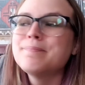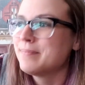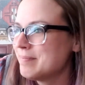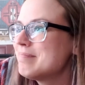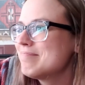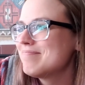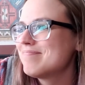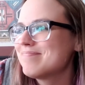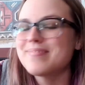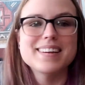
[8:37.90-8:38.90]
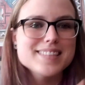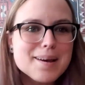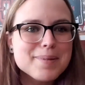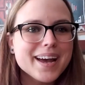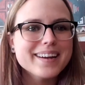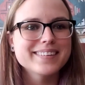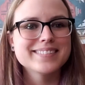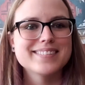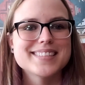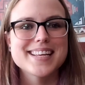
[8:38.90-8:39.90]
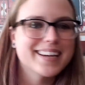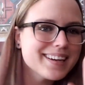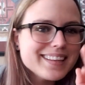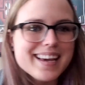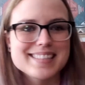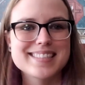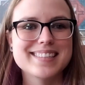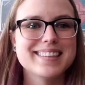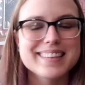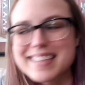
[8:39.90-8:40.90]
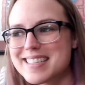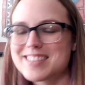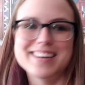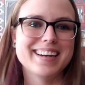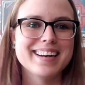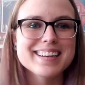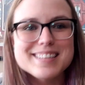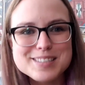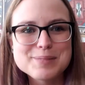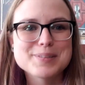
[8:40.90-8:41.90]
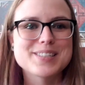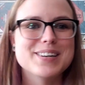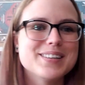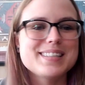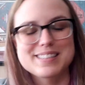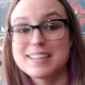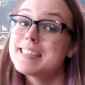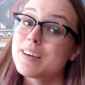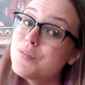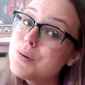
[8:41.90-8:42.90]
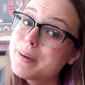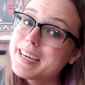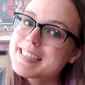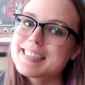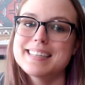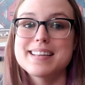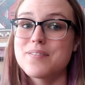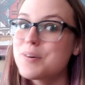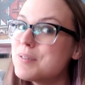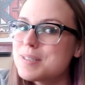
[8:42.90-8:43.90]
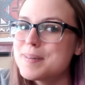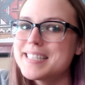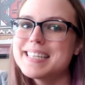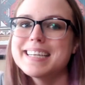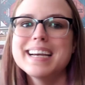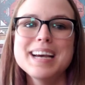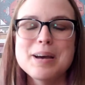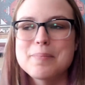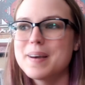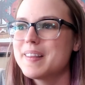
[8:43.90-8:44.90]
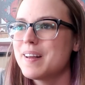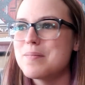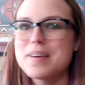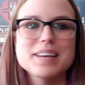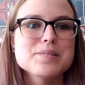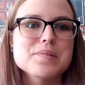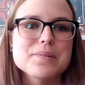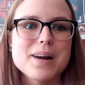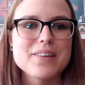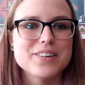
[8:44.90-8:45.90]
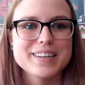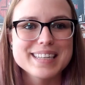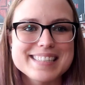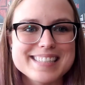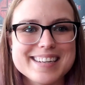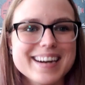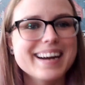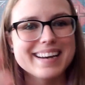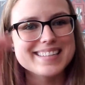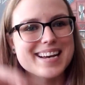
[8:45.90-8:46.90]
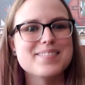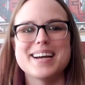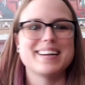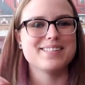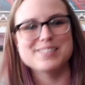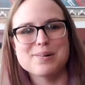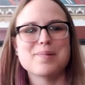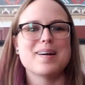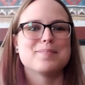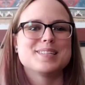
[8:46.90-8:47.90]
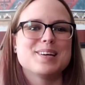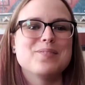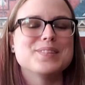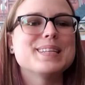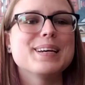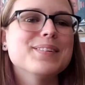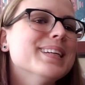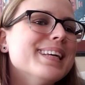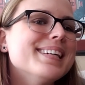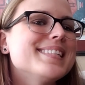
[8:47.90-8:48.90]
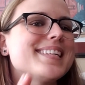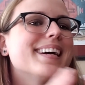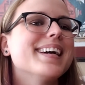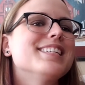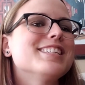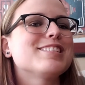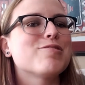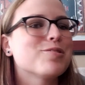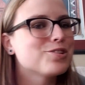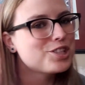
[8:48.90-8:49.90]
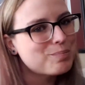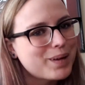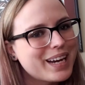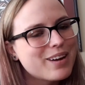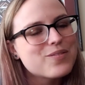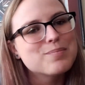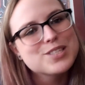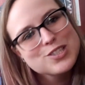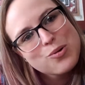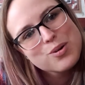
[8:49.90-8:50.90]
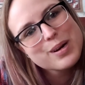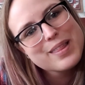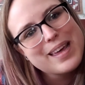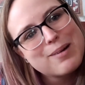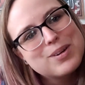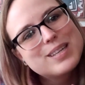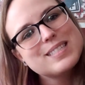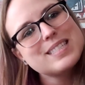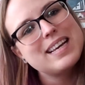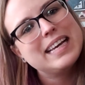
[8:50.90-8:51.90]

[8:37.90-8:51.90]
And I sat back. I was like, yes, this is great. Super stoked. It's gonna take a few weeks because everyone's busy, but you know, my things will arrive and I'll get to start. And I sat back and I was so proud of myself until I realized I had just ordered shipping from a store that was